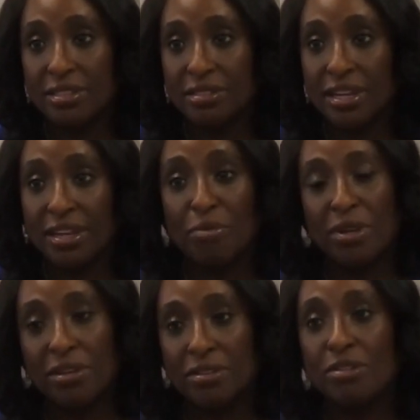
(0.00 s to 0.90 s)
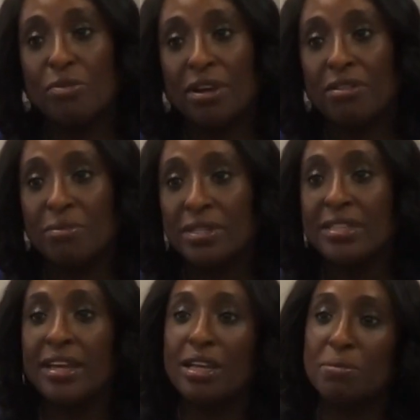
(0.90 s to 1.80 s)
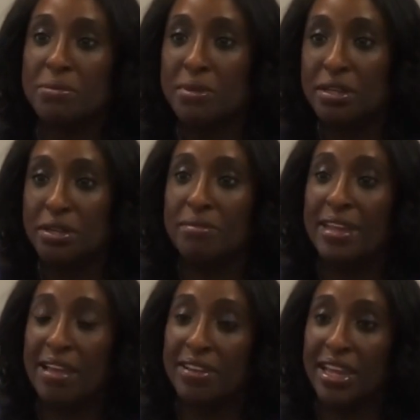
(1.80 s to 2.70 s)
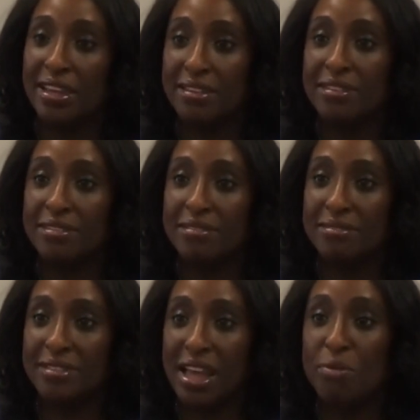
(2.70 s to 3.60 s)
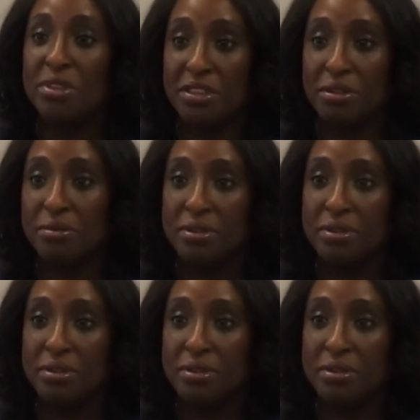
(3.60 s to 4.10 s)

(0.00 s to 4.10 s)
Okay, we, we are the ones that help navigate that with you.